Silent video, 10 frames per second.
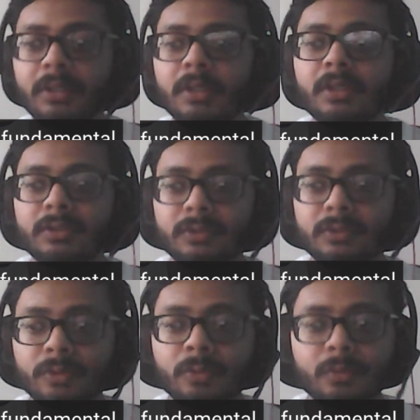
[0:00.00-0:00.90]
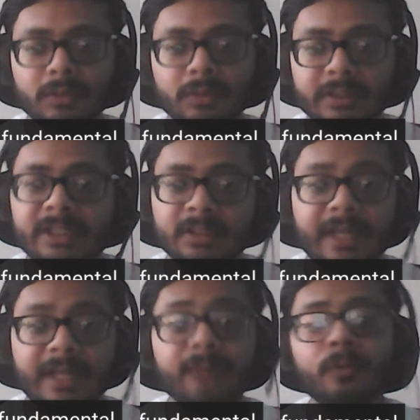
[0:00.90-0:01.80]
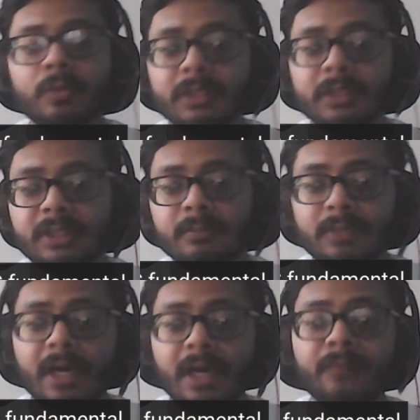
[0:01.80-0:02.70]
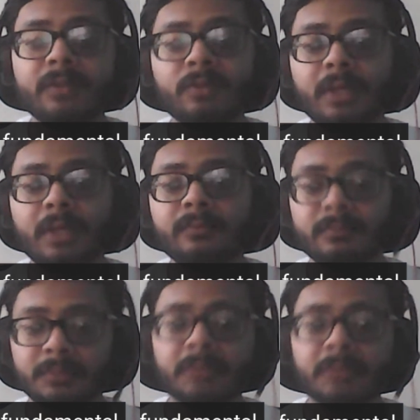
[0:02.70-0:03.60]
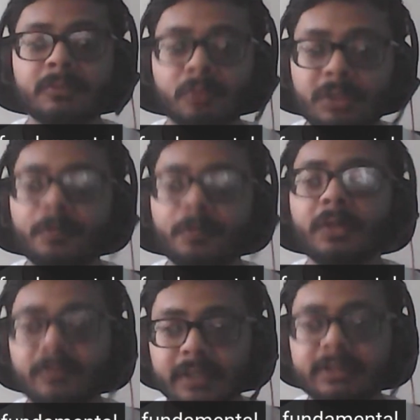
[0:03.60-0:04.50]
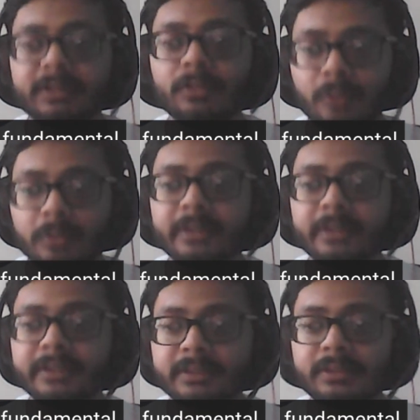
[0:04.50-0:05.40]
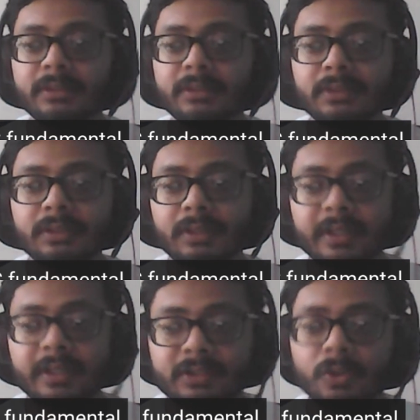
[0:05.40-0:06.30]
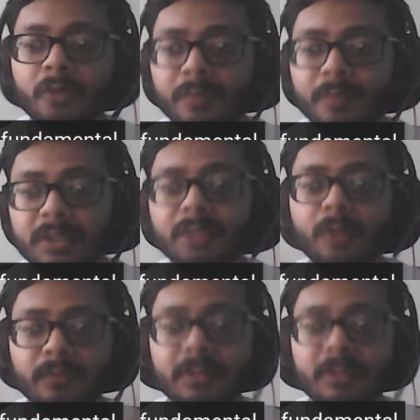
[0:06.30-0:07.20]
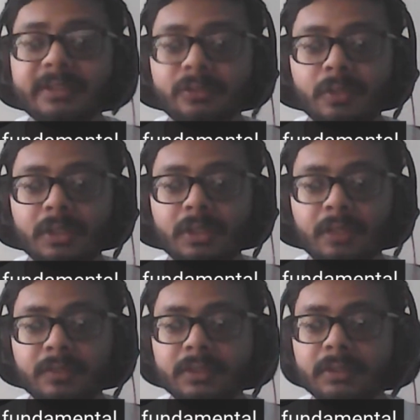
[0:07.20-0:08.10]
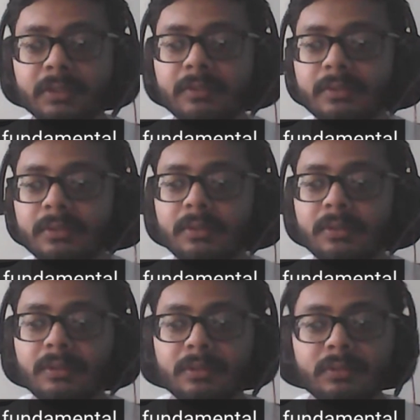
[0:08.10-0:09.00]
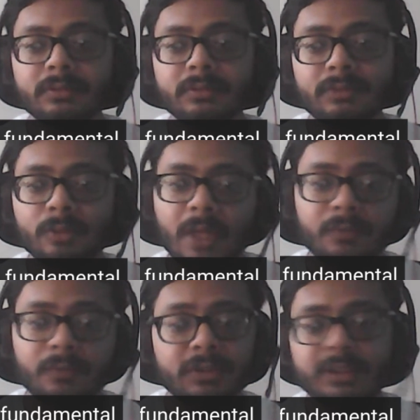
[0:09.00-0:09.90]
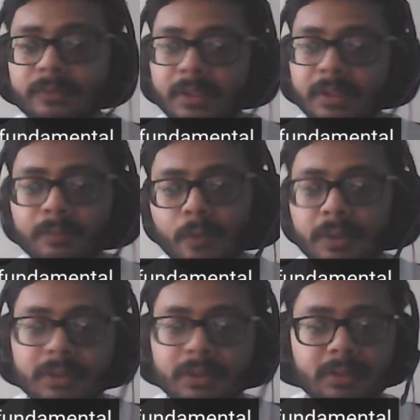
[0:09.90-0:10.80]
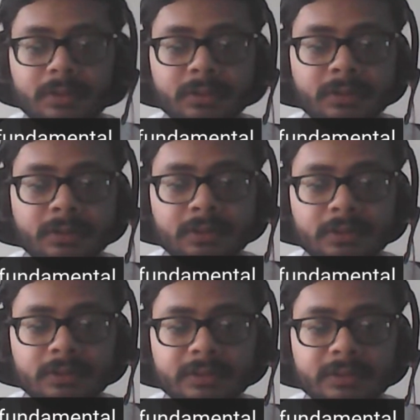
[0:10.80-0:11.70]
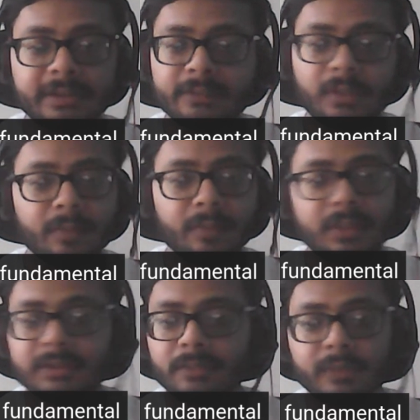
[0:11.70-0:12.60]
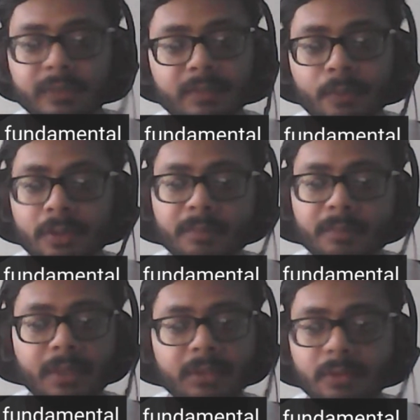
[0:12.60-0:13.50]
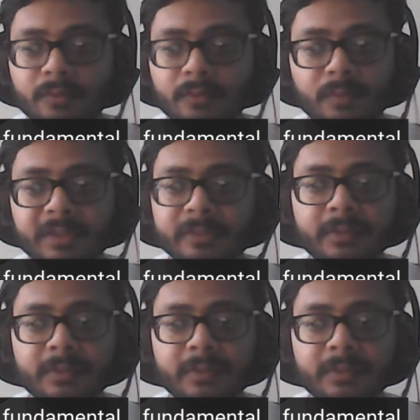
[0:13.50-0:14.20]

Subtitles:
So that would only come after you have, well, you keep on revising all the things. Like it's not mugged up, you have understood everything. So I would say it's very important. CS fundamentals are a very important part of your placement.